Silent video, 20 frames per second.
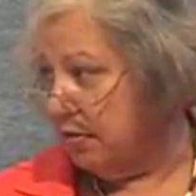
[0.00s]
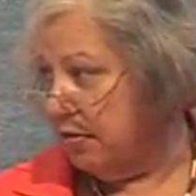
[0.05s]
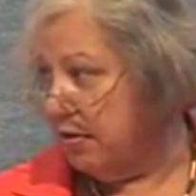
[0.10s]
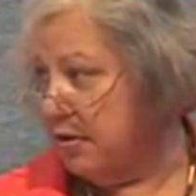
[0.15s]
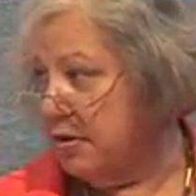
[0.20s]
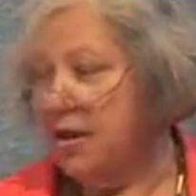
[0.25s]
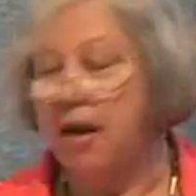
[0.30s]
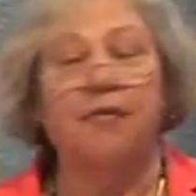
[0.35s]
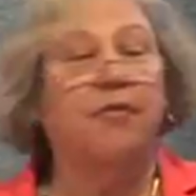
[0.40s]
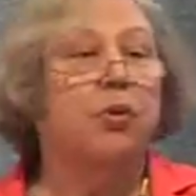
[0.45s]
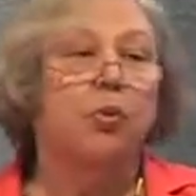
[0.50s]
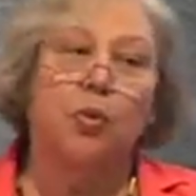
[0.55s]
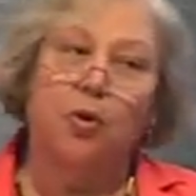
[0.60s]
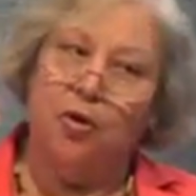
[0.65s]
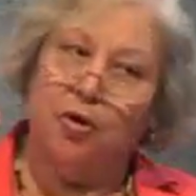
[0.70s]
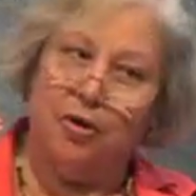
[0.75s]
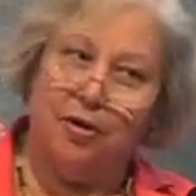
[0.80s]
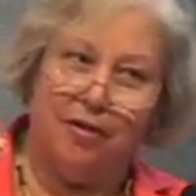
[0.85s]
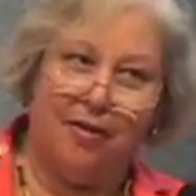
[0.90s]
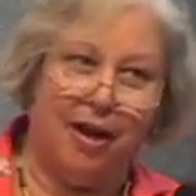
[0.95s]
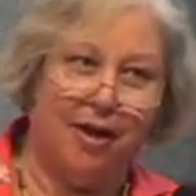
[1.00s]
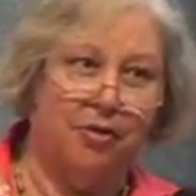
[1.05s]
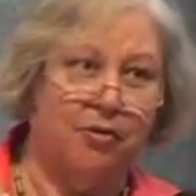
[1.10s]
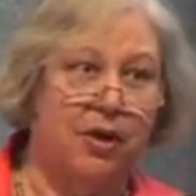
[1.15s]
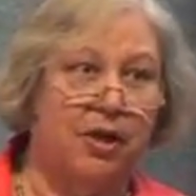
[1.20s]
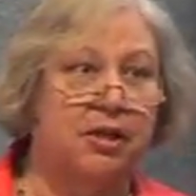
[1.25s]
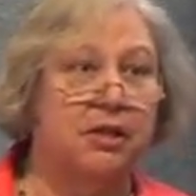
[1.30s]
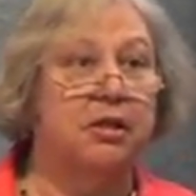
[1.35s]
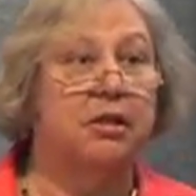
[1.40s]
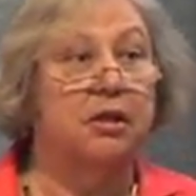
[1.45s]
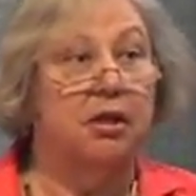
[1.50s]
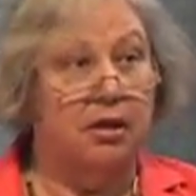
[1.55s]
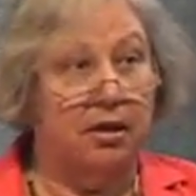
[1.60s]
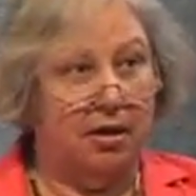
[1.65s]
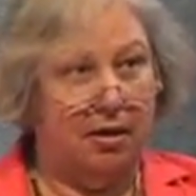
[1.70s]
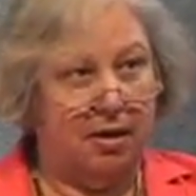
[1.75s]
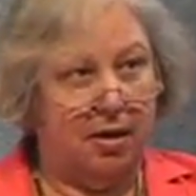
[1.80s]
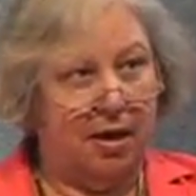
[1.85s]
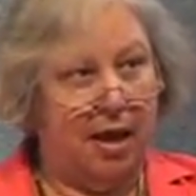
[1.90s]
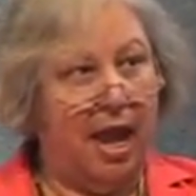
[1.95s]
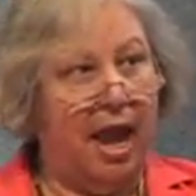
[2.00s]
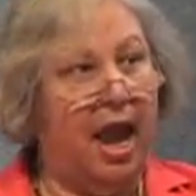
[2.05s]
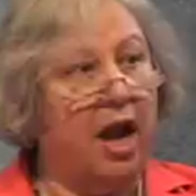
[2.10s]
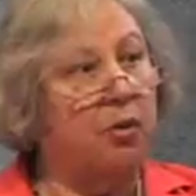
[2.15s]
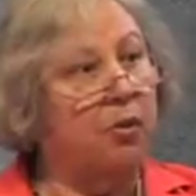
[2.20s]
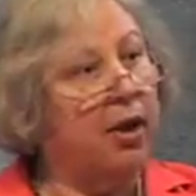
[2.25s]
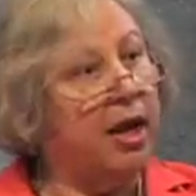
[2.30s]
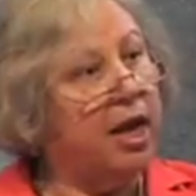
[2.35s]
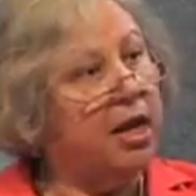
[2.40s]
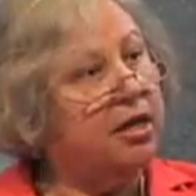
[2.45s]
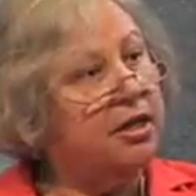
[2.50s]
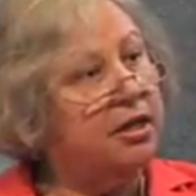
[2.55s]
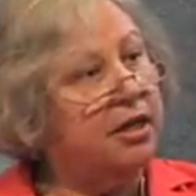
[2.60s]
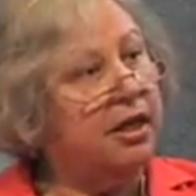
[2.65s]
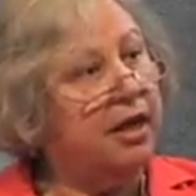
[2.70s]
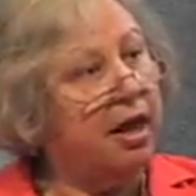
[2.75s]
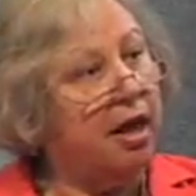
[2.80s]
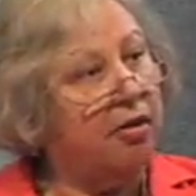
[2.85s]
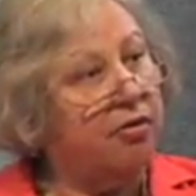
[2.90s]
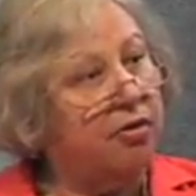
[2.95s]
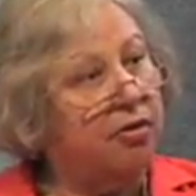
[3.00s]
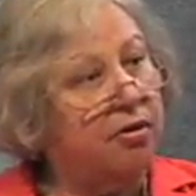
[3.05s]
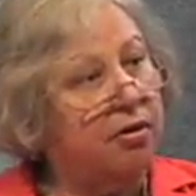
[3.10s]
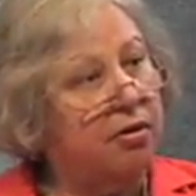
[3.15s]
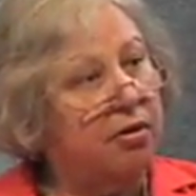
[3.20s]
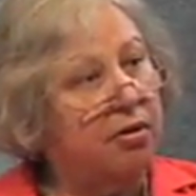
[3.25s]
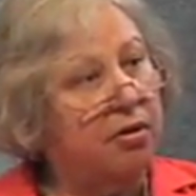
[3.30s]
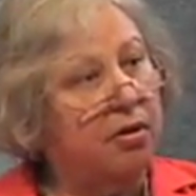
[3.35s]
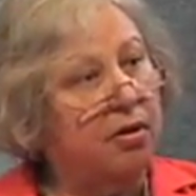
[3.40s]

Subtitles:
7 rural electrics, aggregated together,